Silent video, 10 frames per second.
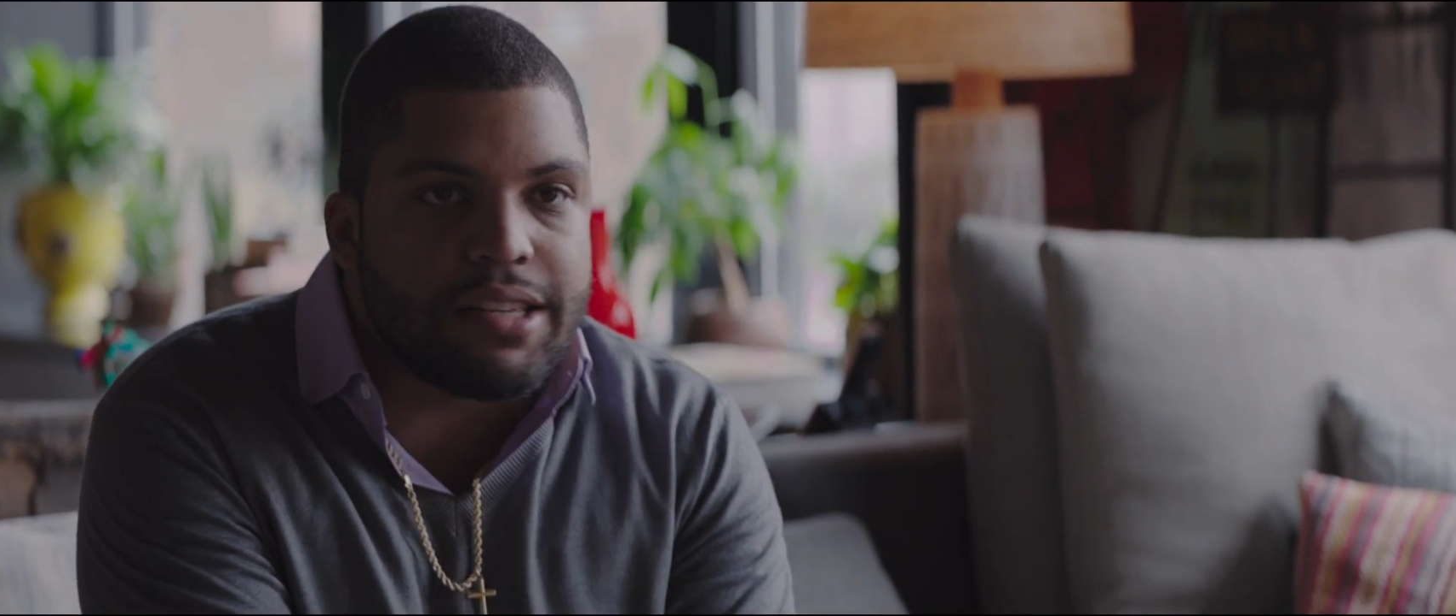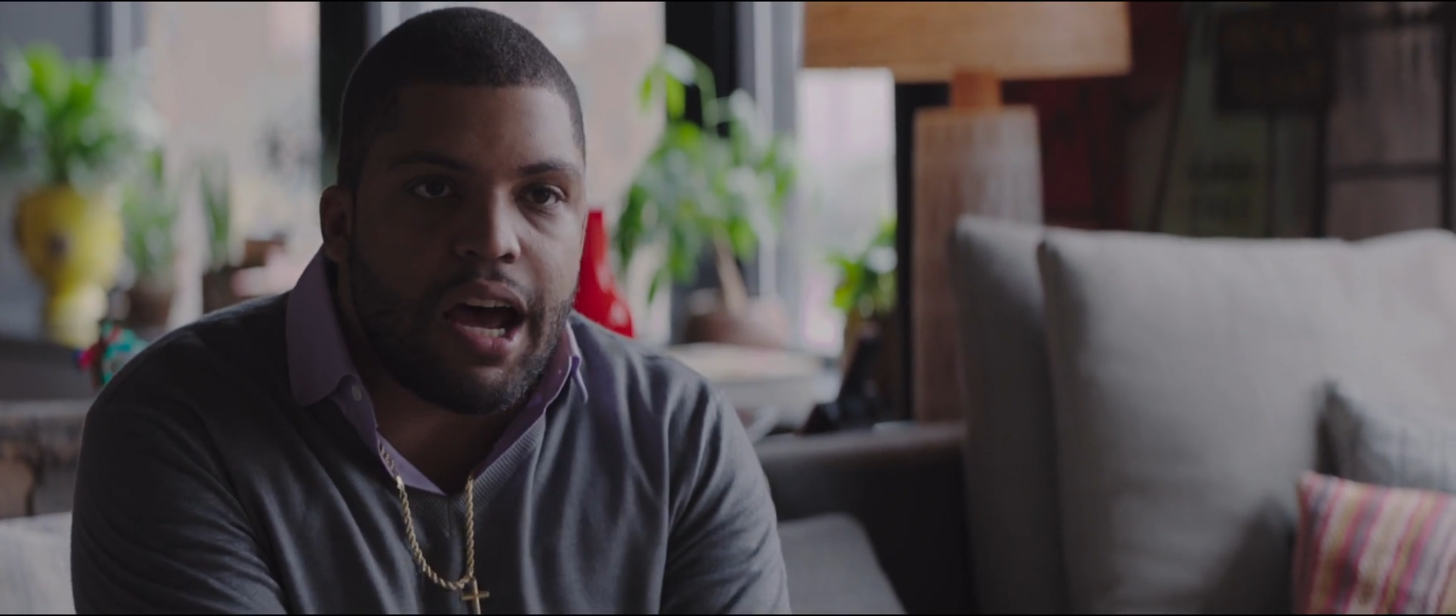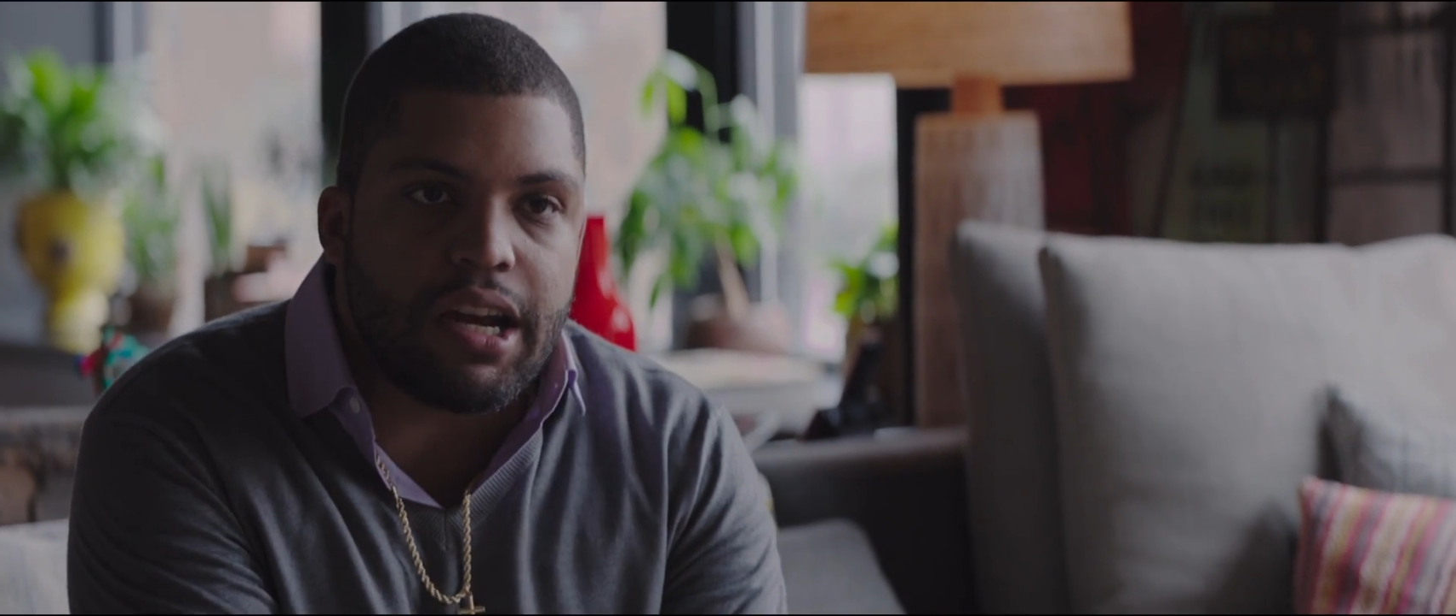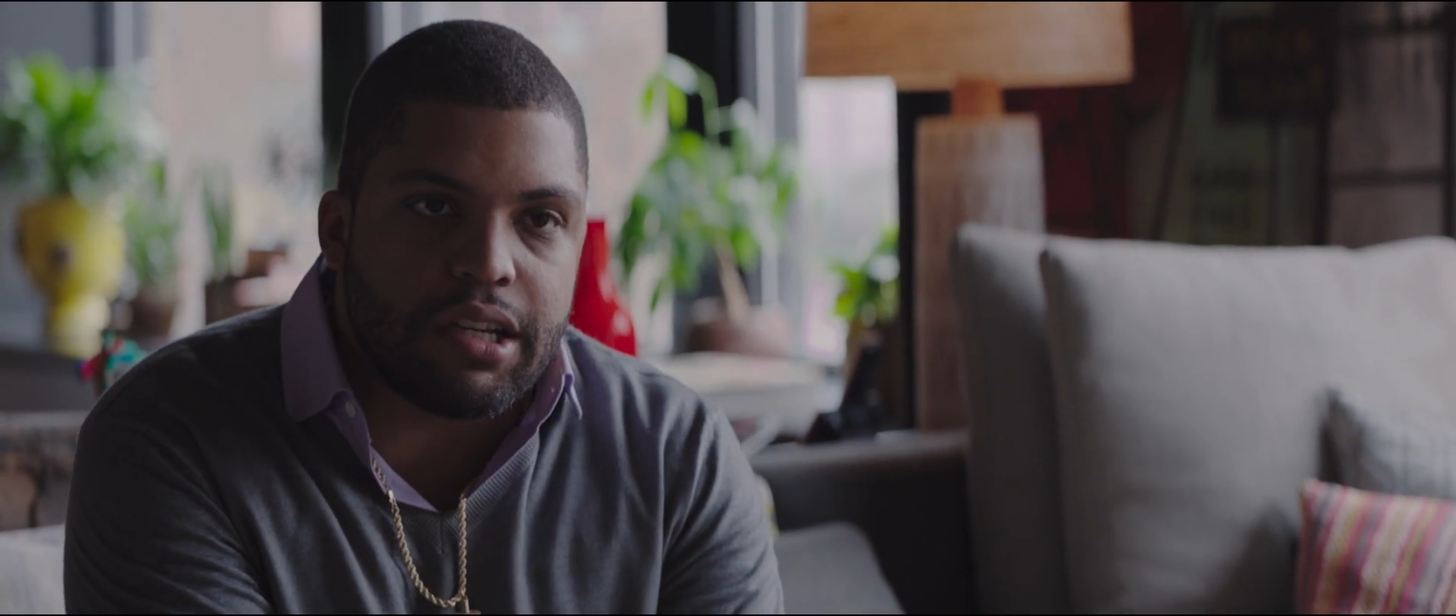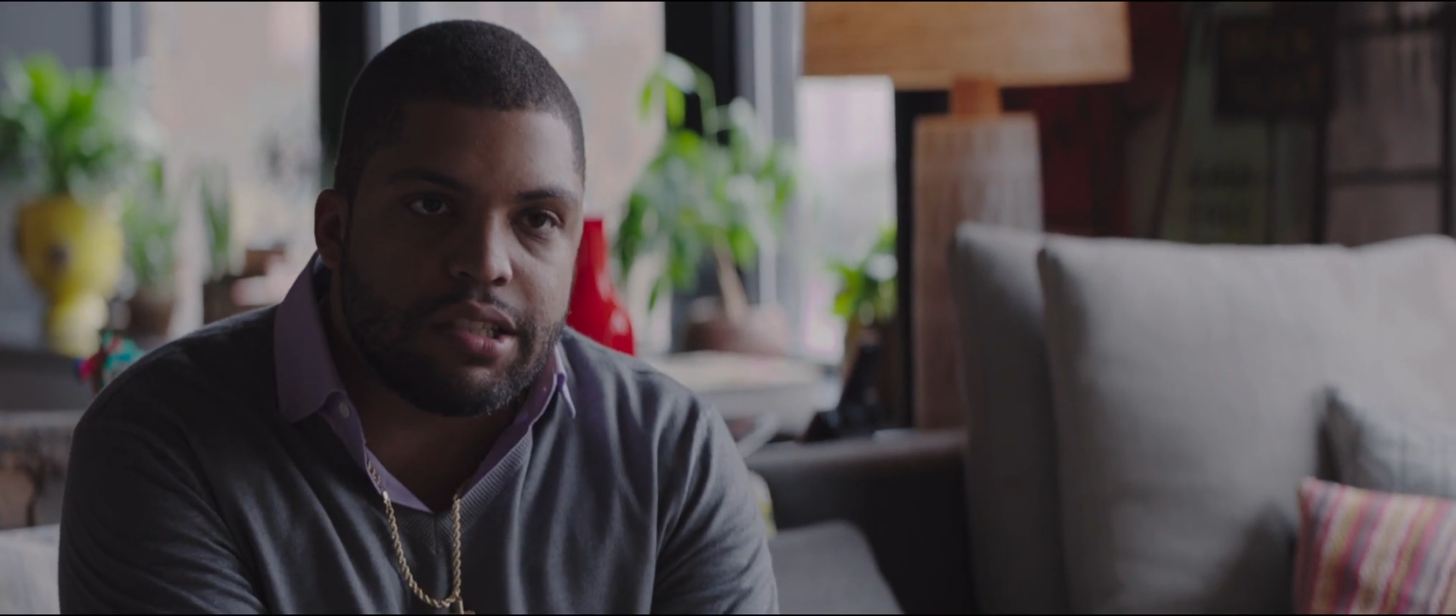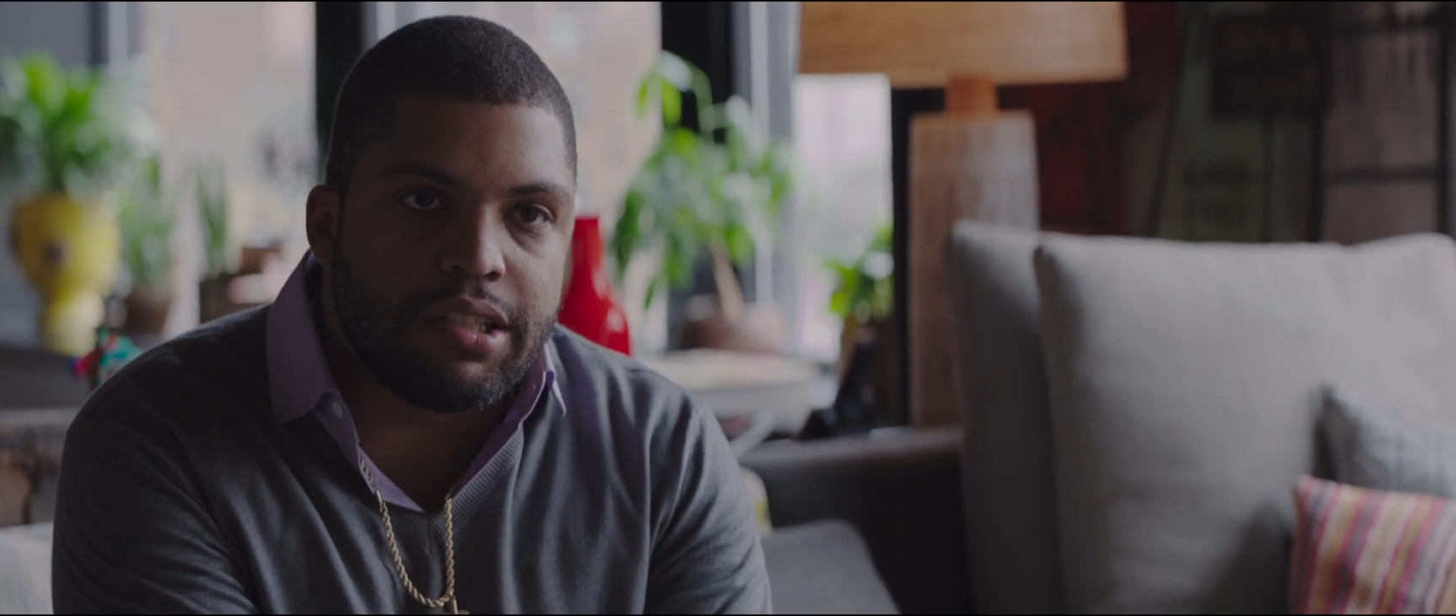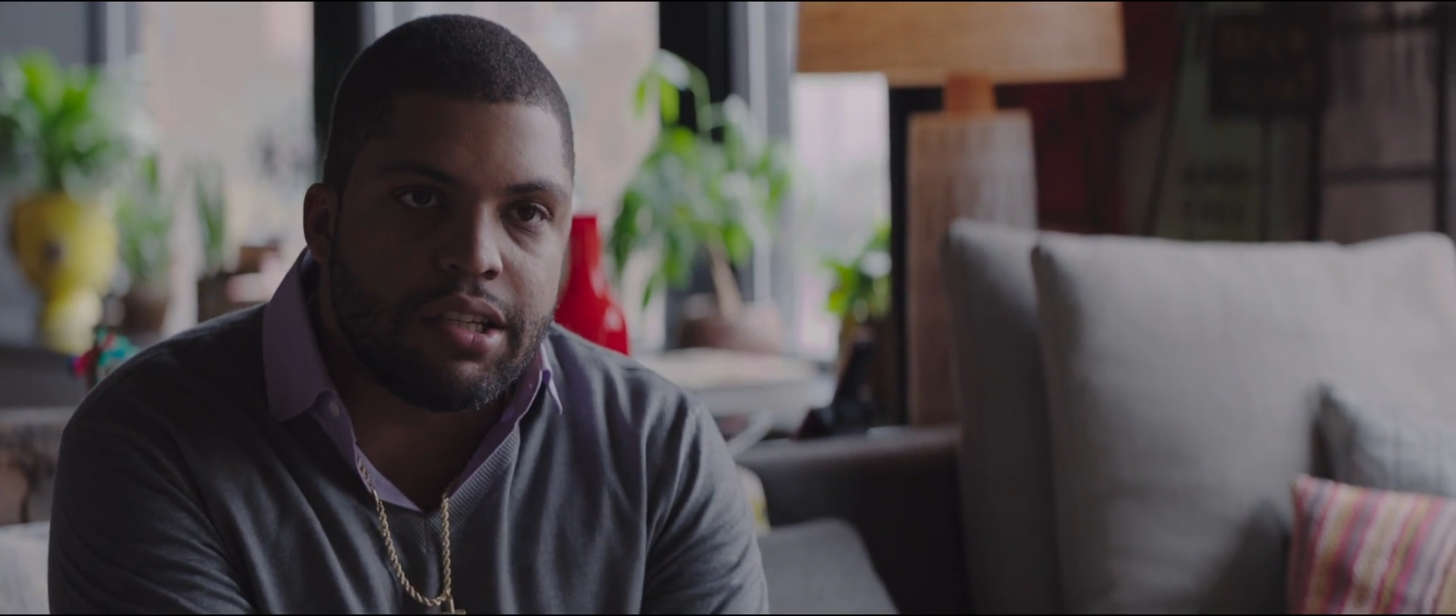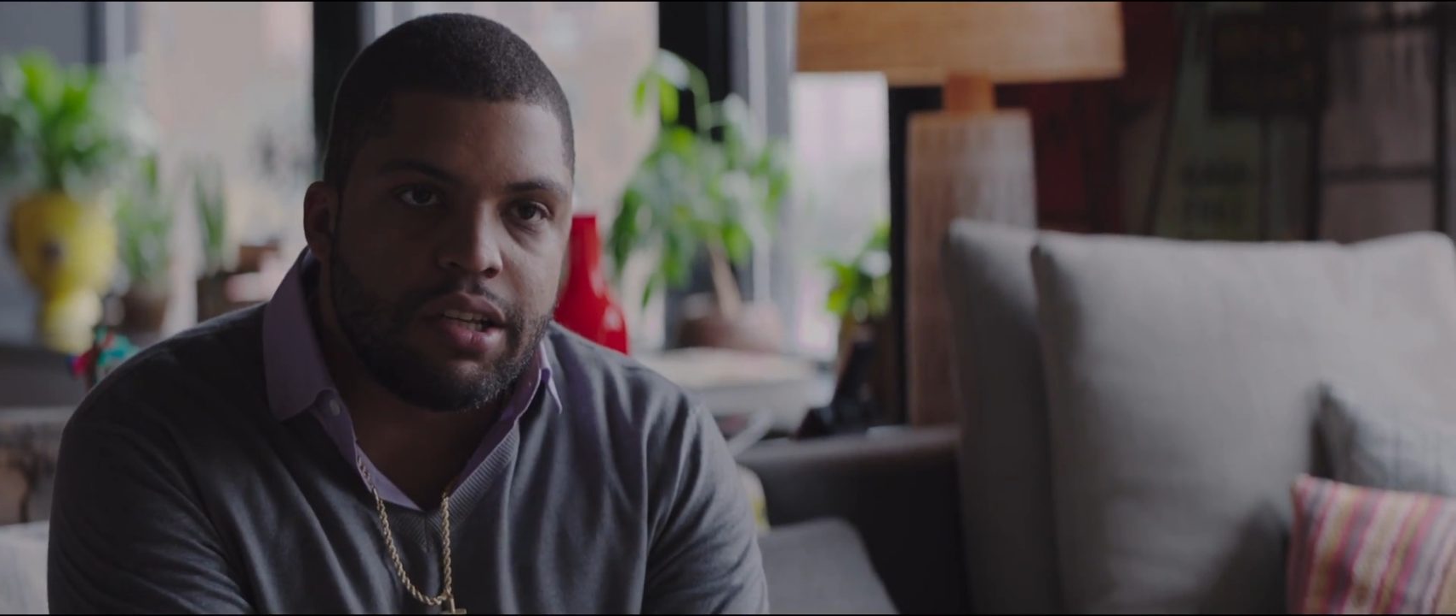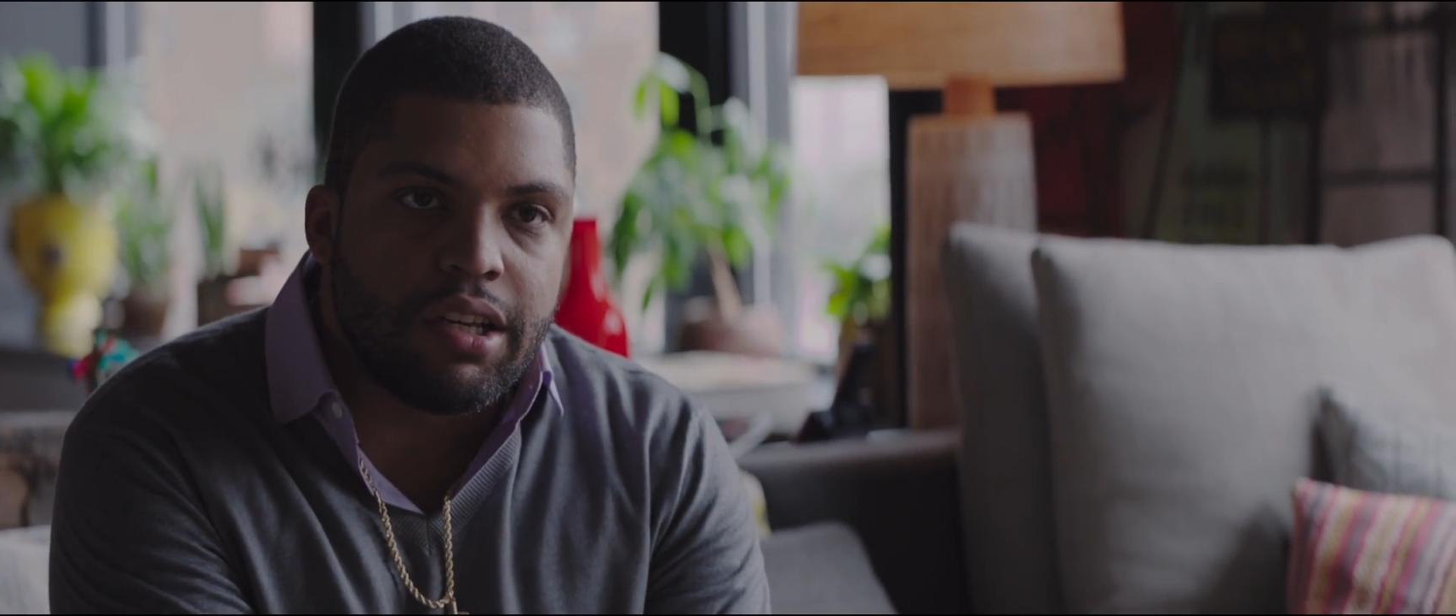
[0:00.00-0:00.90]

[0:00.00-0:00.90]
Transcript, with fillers: eyes.